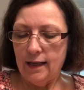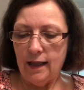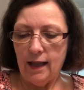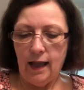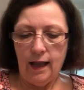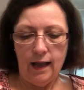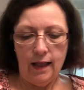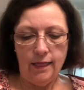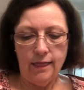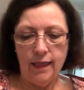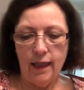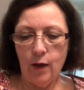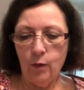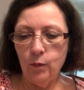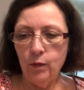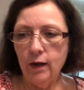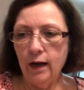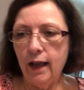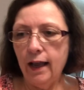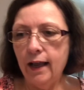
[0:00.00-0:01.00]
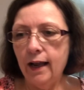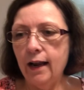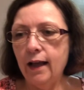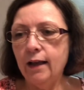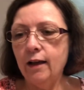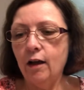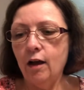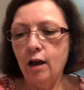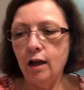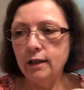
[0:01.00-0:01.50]
I got that one, and I
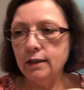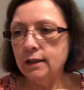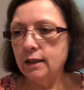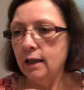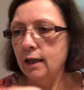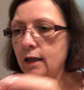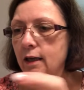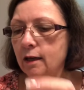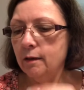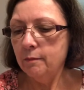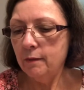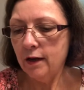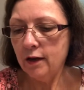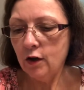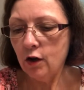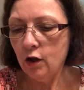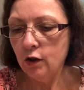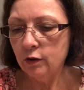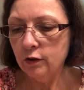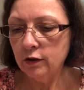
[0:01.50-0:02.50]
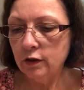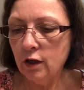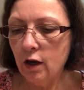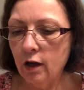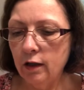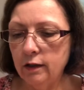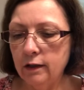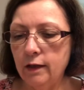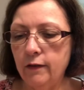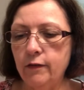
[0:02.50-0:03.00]
got my Color and
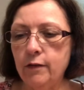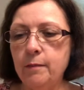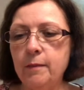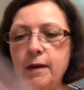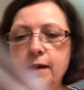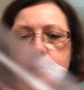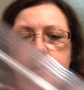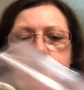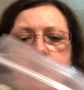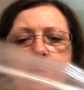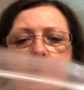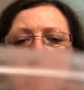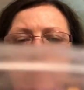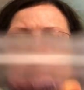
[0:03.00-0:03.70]
Cotton of the Month.